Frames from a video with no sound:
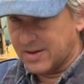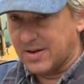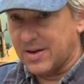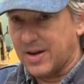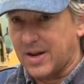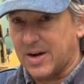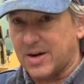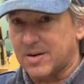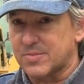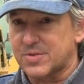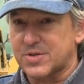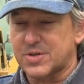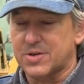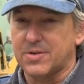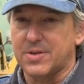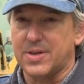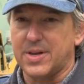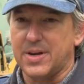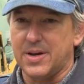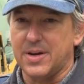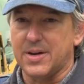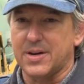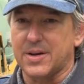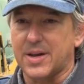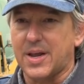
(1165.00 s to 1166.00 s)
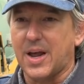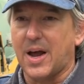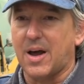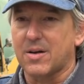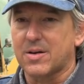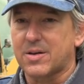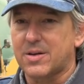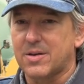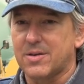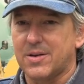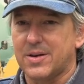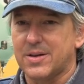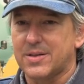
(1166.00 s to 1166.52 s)
And I'm sure they didn't
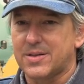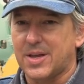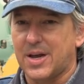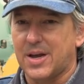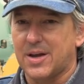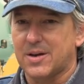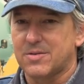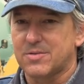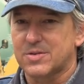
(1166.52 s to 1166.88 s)
calculate that.